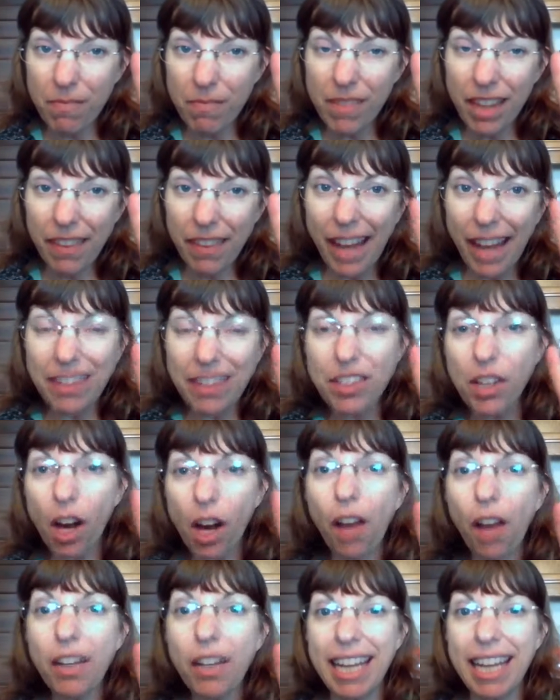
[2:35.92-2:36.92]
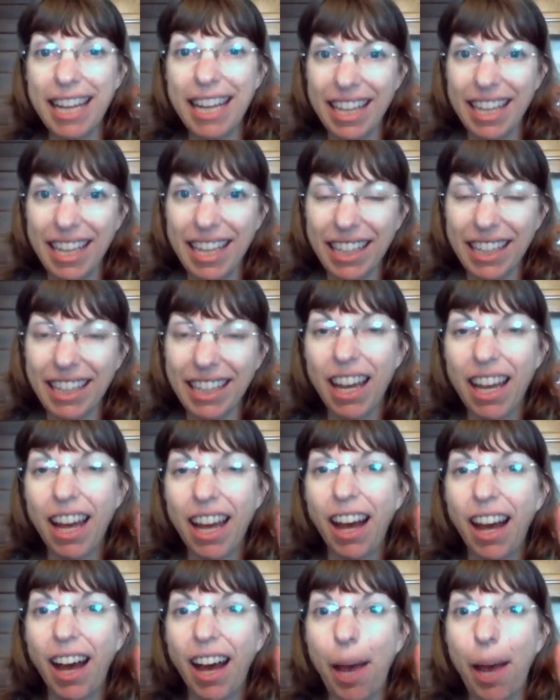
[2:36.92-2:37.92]
that's called hitting
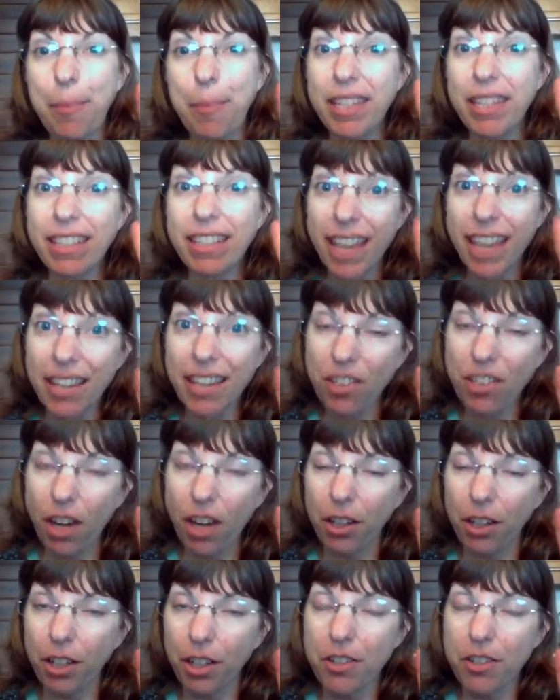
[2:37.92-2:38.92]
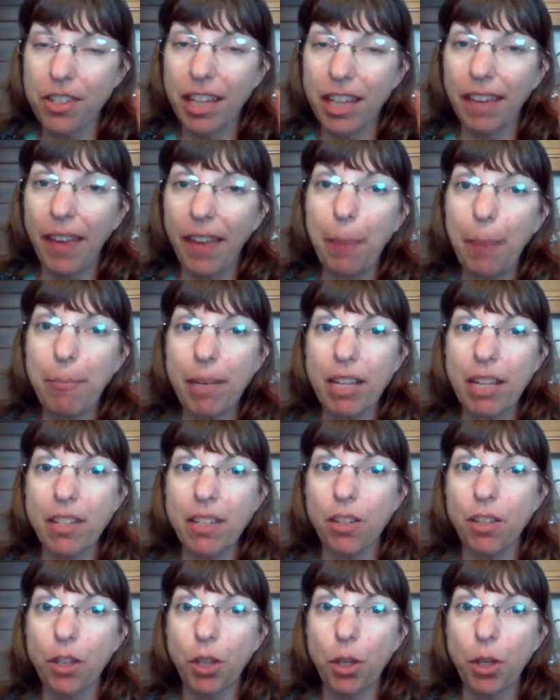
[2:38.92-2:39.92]
Success Starters. And that
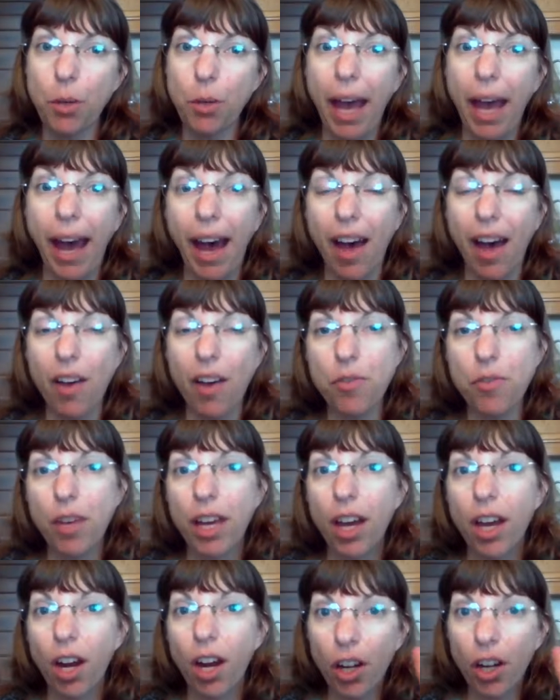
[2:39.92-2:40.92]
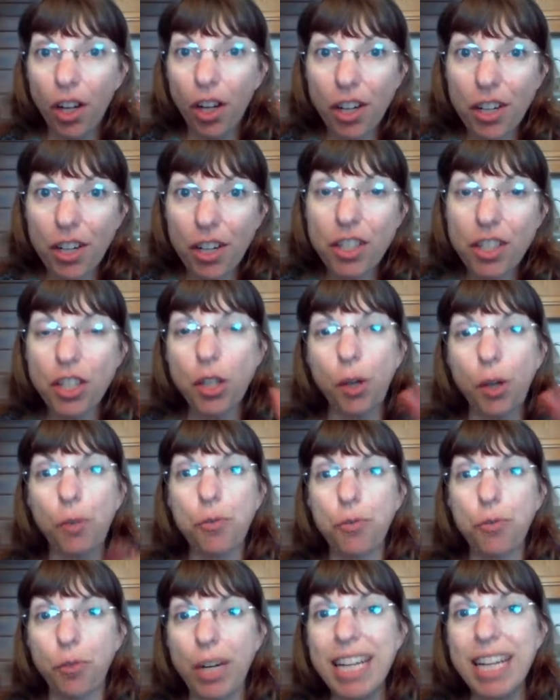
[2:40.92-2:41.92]
means that you have earned your
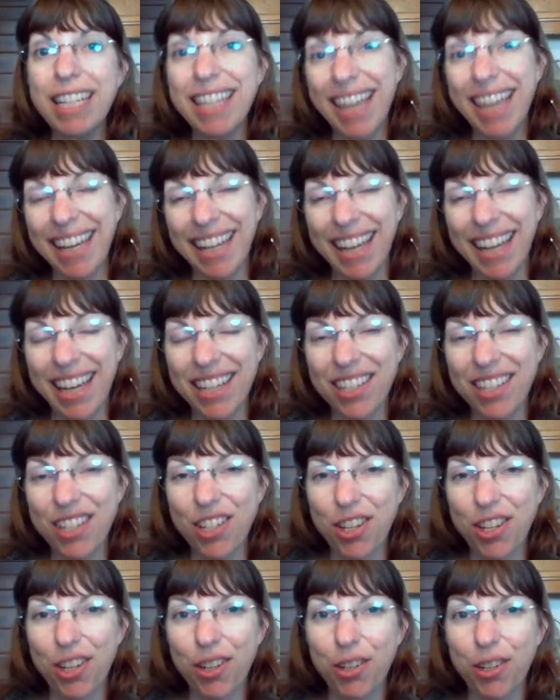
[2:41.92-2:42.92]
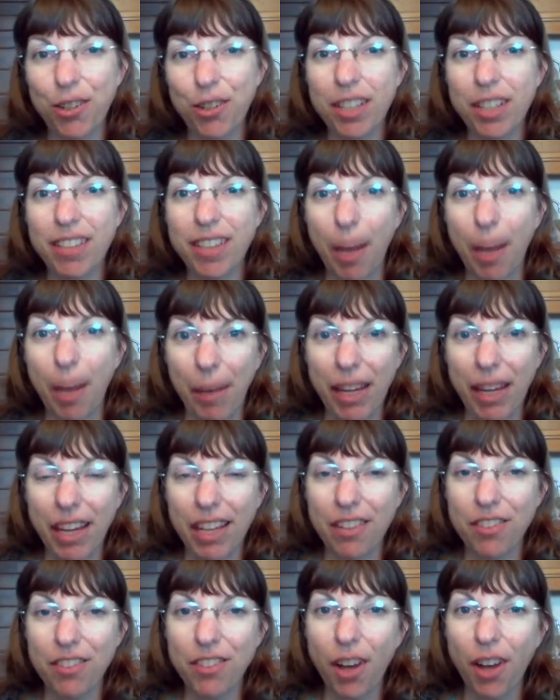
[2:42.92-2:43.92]
free ticket to Summit.
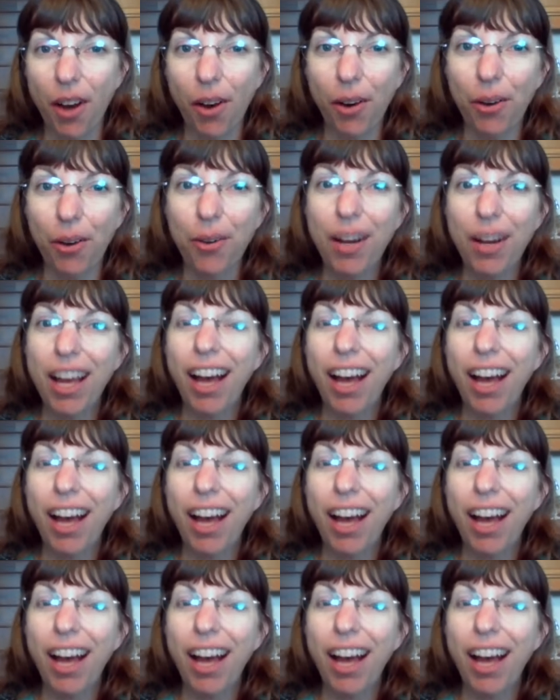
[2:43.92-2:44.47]
And so